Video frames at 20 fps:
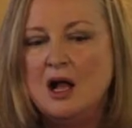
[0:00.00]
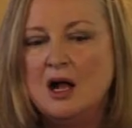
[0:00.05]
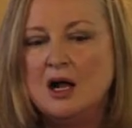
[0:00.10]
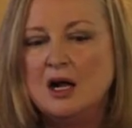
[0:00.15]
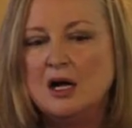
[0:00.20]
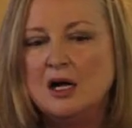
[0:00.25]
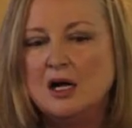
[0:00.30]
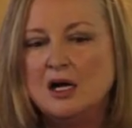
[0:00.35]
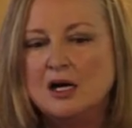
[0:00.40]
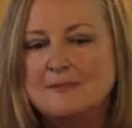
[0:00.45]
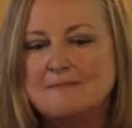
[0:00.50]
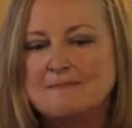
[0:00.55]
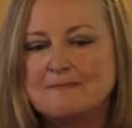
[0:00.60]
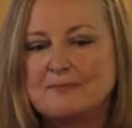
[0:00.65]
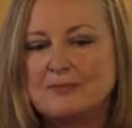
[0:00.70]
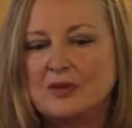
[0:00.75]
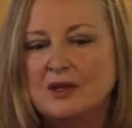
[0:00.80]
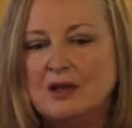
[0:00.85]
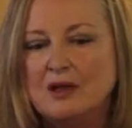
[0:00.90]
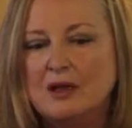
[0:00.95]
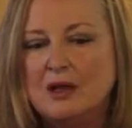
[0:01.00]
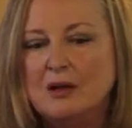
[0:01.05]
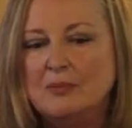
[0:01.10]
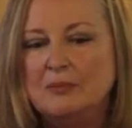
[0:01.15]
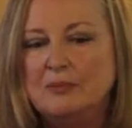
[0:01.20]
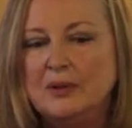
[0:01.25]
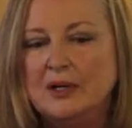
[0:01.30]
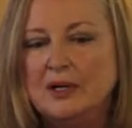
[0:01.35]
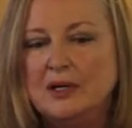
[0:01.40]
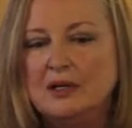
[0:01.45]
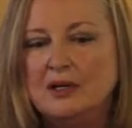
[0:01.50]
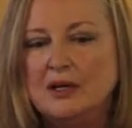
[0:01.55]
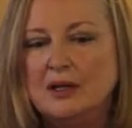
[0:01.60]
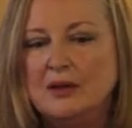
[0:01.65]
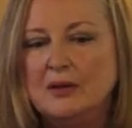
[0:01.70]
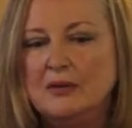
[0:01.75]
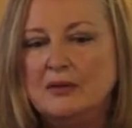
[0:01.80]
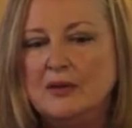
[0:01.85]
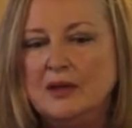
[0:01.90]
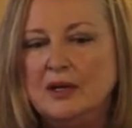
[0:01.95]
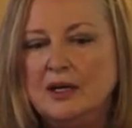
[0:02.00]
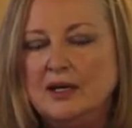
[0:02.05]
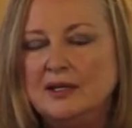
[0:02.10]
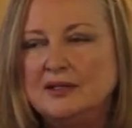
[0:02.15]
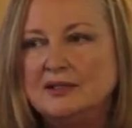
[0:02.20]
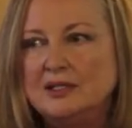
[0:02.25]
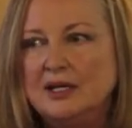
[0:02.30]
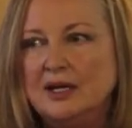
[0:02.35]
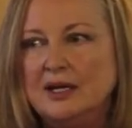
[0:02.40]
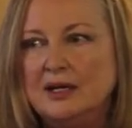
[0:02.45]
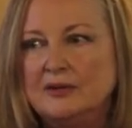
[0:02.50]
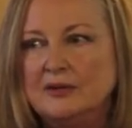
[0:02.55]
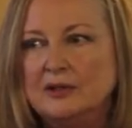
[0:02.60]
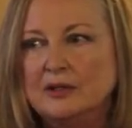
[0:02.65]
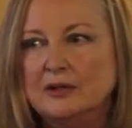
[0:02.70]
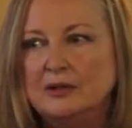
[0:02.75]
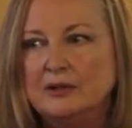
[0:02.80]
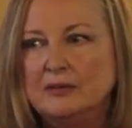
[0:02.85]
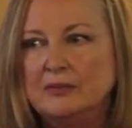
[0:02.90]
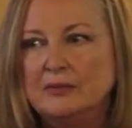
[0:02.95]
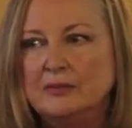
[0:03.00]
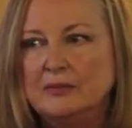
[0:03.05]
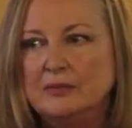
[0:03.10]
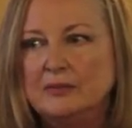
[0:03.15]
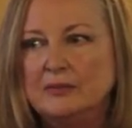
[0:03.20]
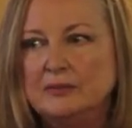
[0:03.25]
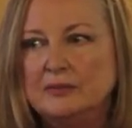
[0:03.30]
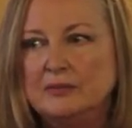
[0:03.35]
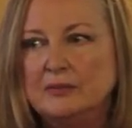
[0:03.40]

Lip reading: But they take their